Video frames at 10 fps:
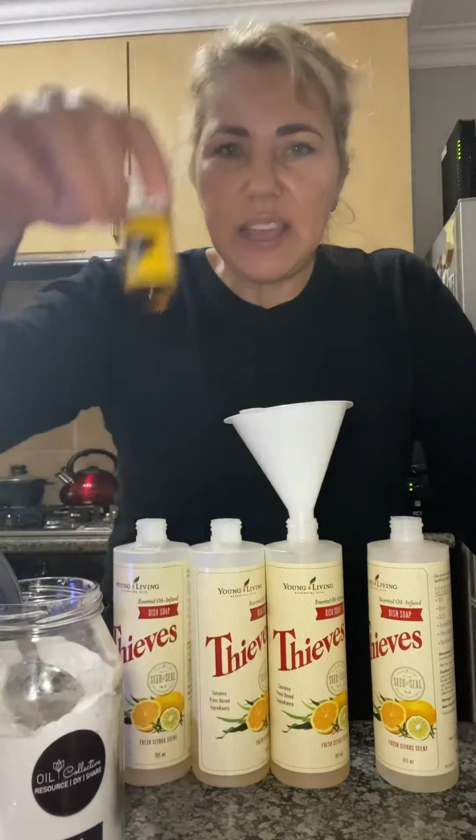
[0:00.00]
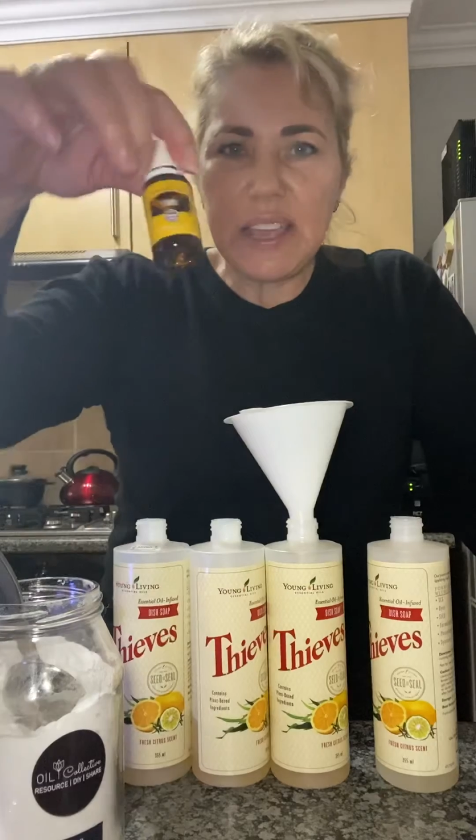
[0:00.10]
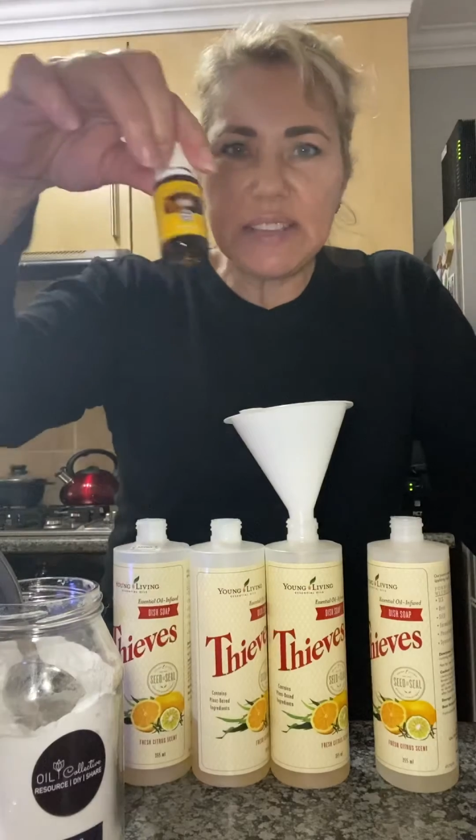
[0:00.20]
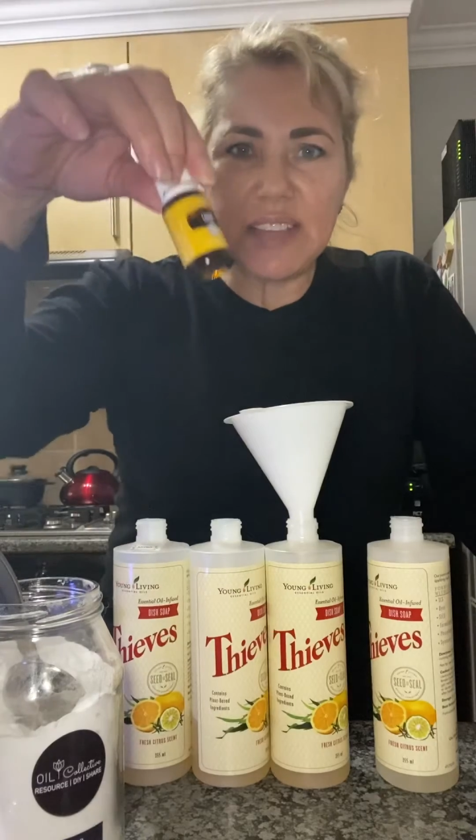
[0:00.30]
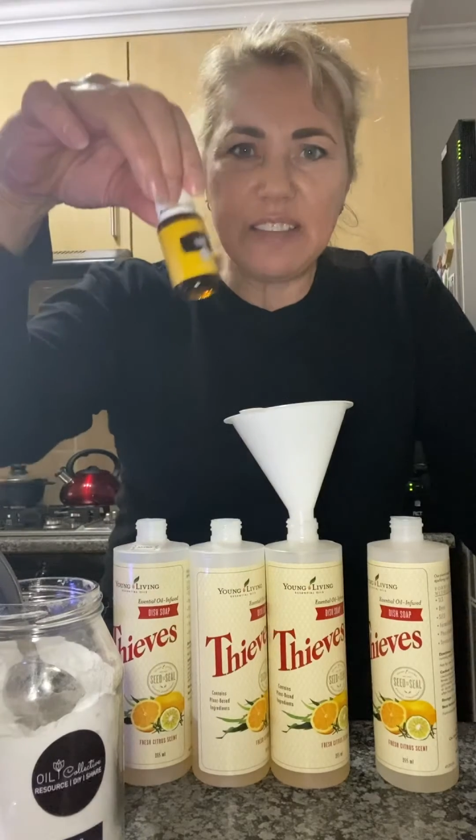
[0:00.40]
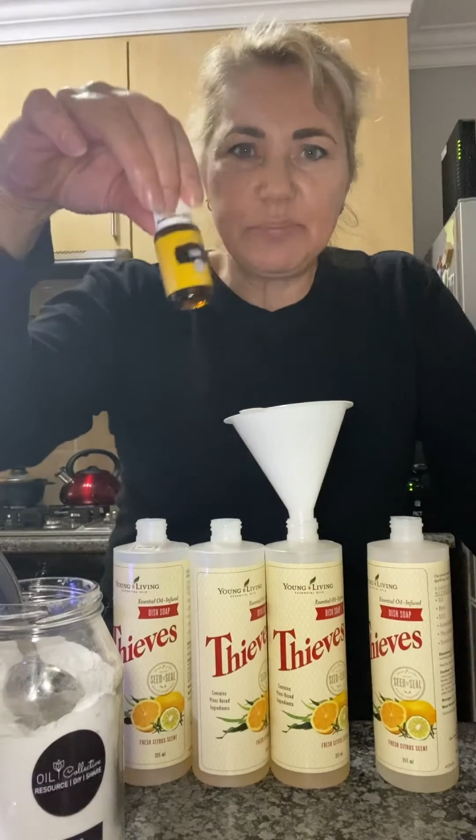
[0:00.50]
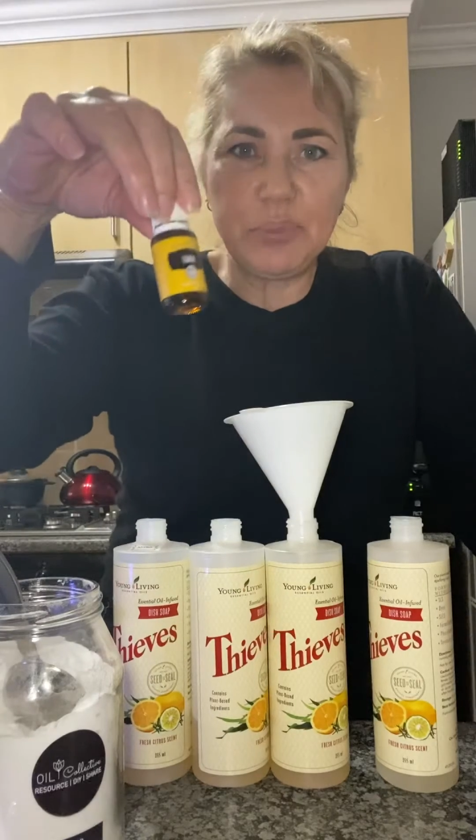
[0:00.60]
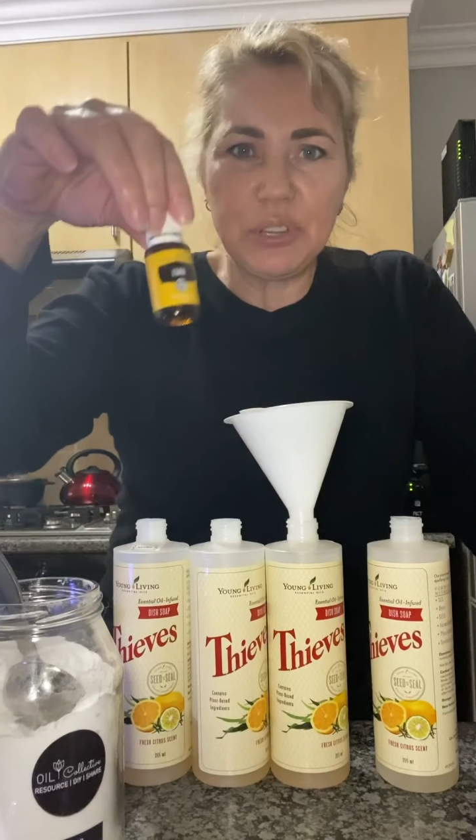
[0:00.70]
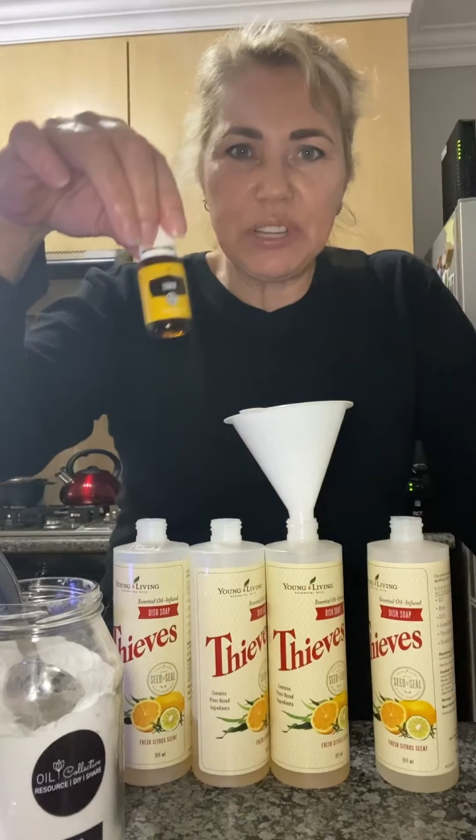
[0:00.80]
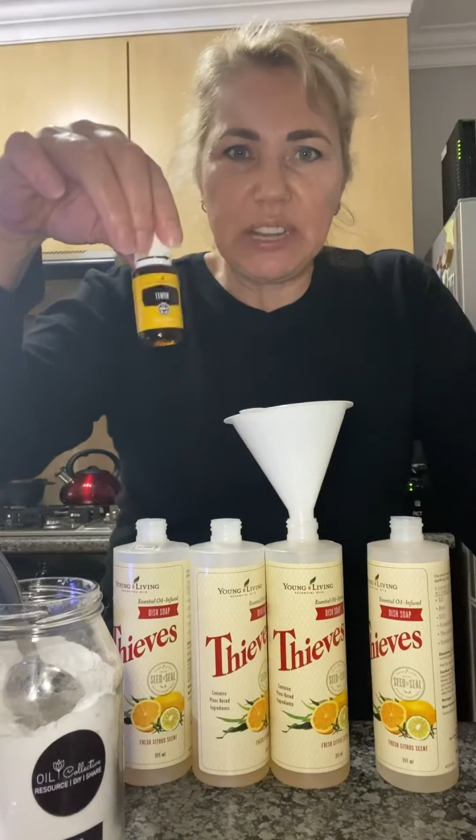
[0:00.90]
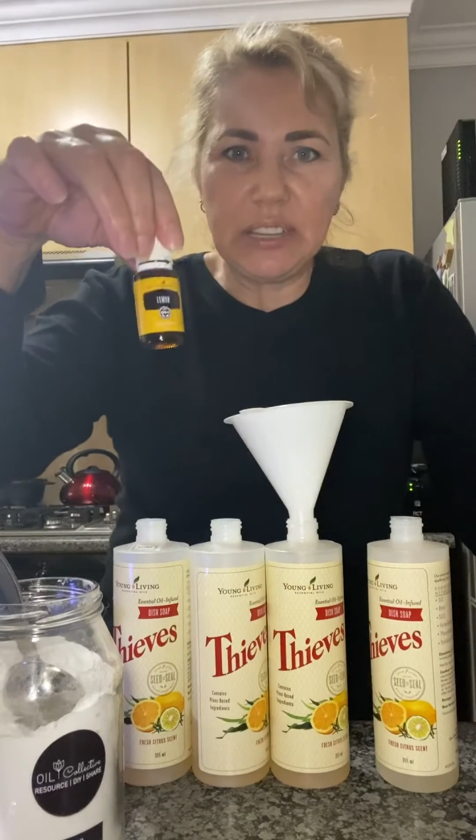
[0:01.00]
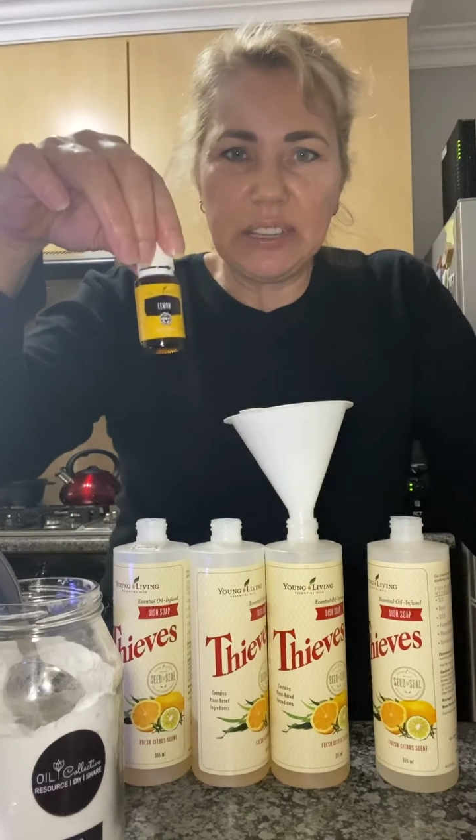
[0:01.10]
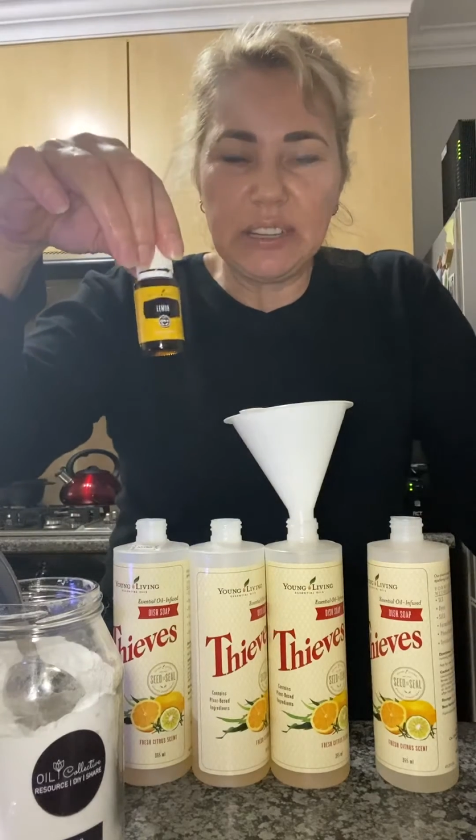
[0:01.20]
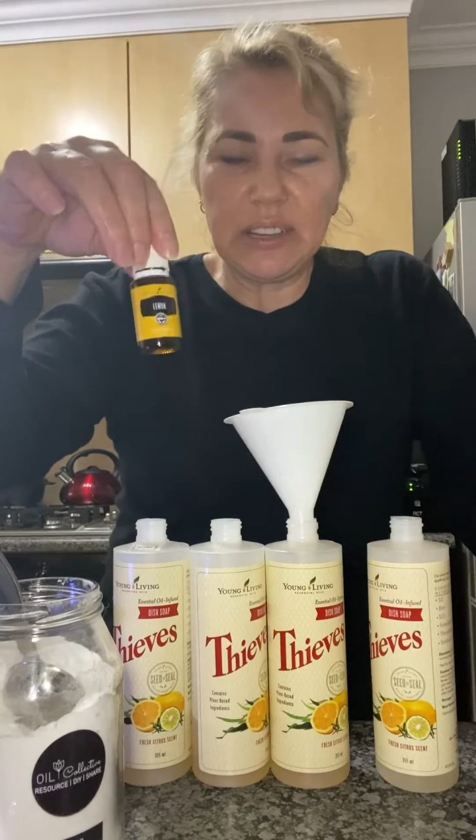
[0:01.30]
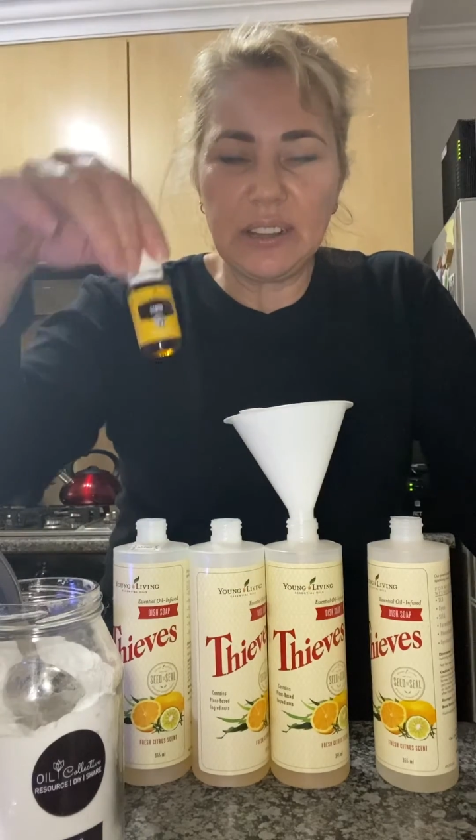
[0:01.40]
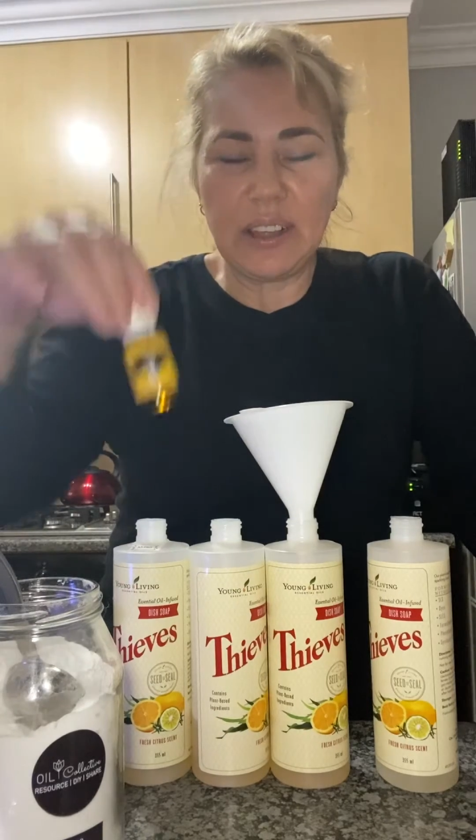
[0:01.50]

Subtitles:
is I've put in,